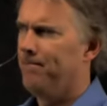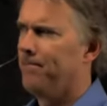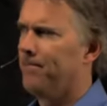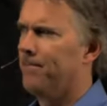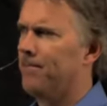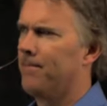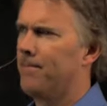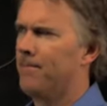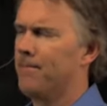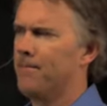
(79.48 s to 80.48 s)

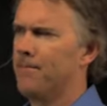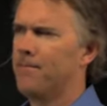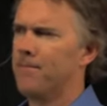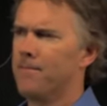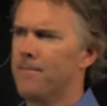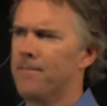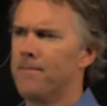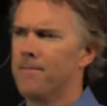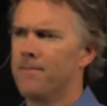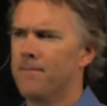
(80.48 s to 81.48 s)
No one is speaking in this clip.